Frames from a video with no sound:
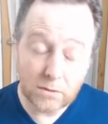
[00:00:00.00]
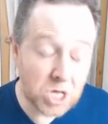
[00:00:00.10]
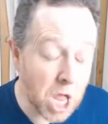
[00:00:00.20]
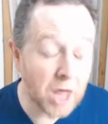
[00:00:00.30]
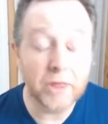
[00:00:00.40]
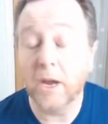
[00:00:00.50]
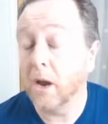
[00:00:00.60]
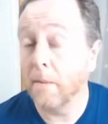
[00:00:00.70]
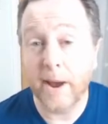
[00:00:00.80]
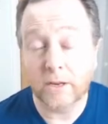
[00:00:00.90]

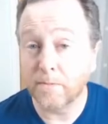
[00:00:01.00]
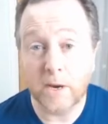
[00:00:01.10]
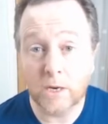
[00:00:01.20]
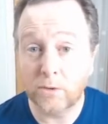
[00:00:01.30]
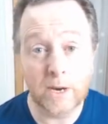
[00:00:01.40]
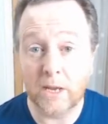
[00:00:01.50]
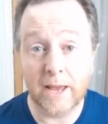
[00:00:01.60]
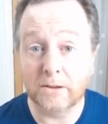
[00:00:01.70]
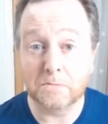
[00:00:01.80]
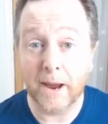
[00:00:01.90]
nothing about spending
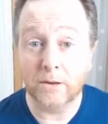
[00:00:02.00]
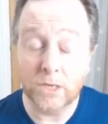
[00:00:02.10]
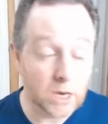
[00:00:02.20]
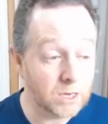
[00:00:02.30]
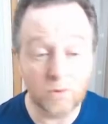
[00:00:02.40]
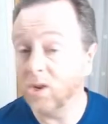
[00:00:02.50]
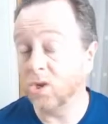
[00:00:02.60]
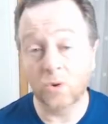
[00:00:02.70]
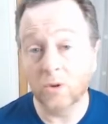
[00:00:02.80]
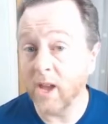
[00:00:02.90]
£20,000 a year to
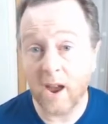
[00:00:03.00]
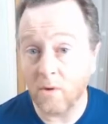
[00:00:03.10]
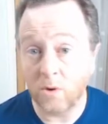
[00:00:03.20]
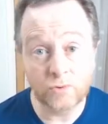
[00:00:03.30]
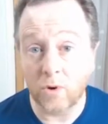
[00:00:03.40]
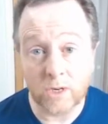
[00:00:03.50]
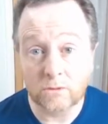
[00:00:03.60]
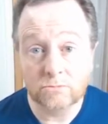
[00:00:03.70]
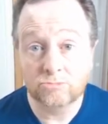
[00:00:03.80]
insure their Rolls Royce,